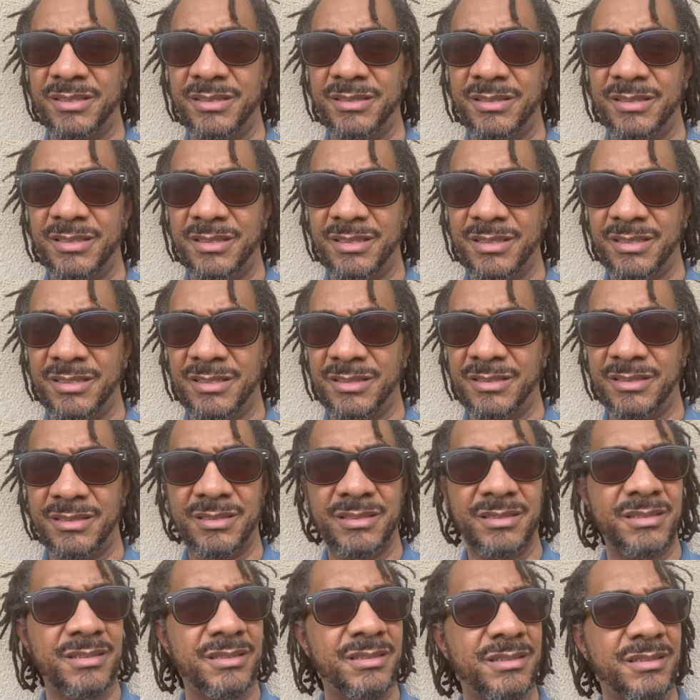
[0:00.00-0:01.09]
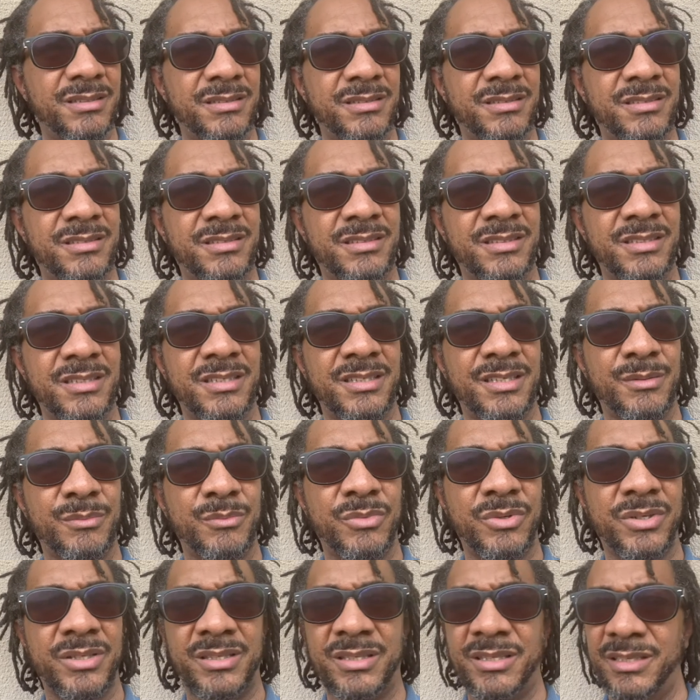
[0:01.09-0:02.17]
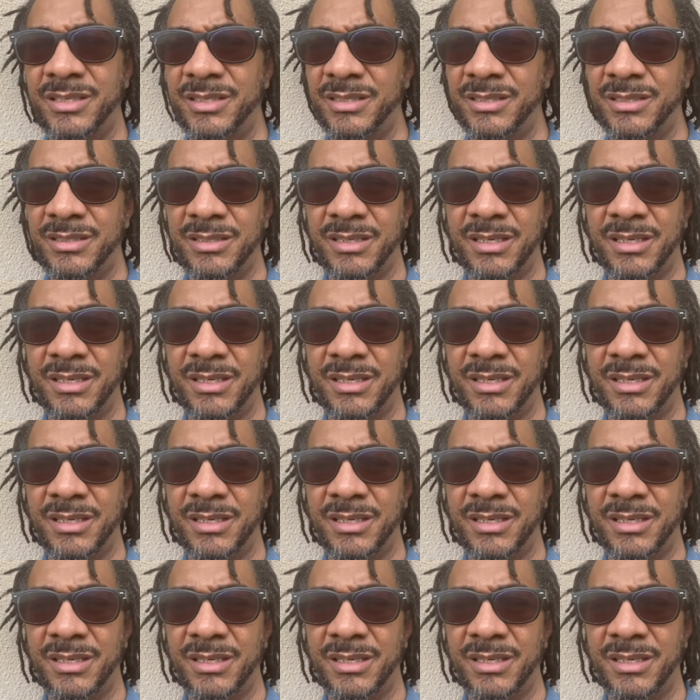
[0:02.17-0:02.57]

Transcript: Uh, I could see them with the,